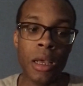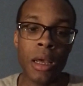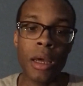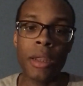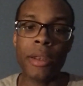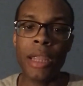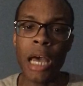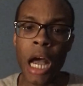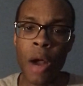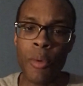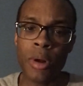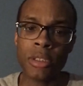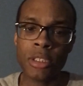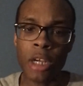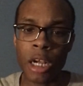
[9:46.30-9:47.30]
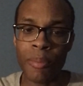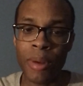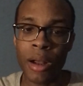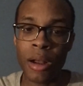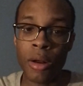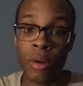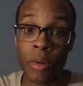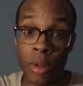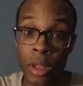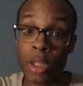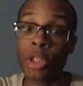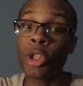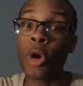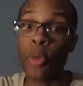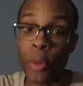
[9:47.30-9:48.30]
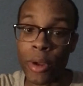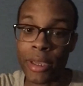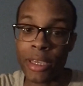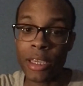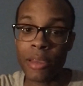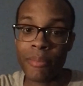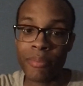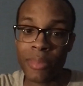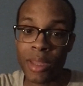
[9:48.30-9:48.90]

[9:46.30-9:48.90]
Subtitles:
Now I want to talk about the rookie,